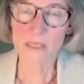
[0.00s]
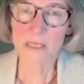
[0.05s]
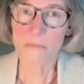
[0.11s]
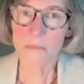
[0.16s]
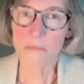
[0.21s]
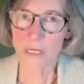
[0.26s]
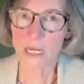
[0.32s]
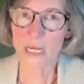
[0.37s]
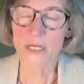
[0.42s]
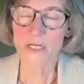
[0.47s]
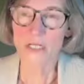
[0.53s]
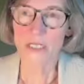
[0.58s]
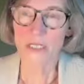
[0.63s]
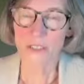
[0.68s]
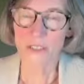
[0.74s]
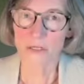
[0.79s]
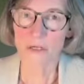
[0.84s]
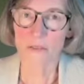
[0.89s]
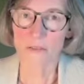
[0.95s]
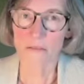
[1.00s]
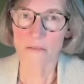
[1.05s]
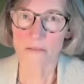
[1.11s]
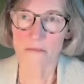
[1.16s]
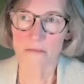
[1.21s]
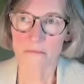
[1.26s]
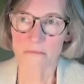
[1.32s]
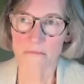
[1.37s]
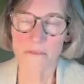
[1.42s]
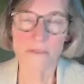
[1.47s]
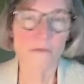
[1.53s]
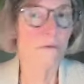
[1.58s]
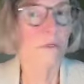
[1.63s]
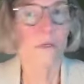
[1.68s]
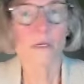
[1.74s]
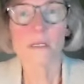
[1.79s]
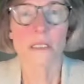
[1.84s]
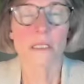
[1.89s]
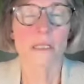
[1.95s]
they may actually you're
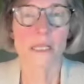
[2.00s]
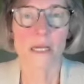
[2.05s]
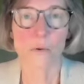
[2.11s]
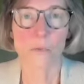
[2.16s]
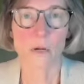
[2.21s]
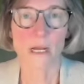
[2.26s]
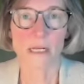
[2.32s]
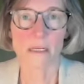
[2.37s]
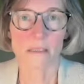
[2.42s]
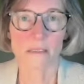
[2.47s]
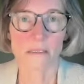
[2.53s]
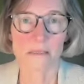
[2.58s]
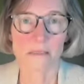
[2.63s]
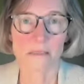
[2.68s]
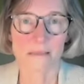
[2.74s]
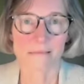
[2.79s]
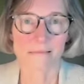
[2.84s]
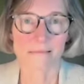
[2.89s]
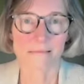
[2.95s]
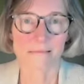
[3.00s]
not in their awareness.